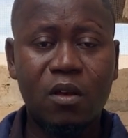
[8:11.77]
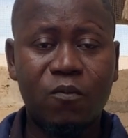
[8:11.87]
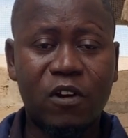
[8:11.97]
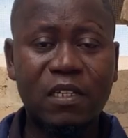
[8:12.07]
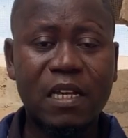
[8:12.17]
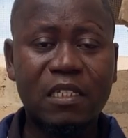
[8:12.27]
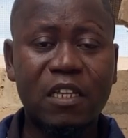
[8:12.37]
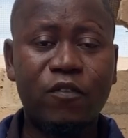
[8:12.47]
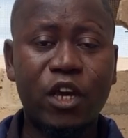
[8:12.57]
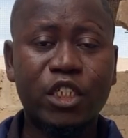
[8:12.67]
For instance,
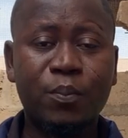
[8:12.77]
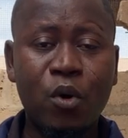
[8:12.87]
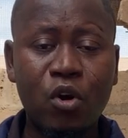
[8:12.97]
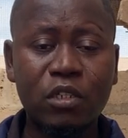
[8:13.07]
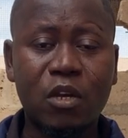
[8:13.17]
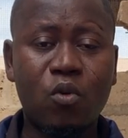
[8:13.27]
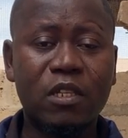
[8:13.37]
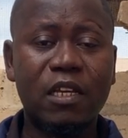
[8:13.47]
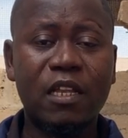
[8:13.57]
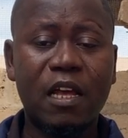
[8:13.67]
if you expose the
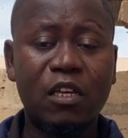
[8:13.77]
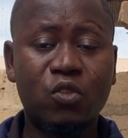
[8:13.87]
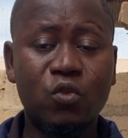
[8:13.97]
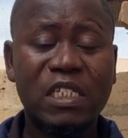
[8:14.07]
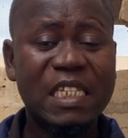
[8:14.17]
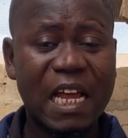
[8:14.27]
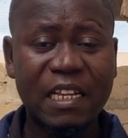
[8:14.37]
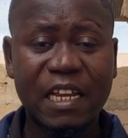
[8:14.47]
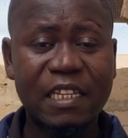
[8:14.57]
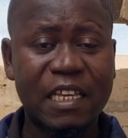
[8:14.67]
container into
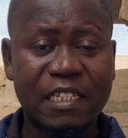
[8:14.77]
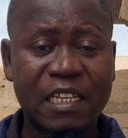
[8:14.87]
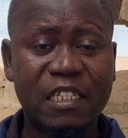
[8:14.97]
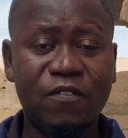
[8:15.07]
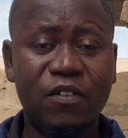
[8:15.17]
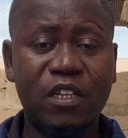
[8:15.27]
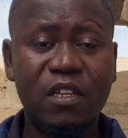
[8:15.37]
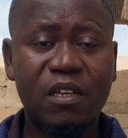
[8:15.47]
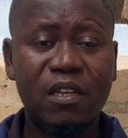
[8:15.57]
sunlight excessively,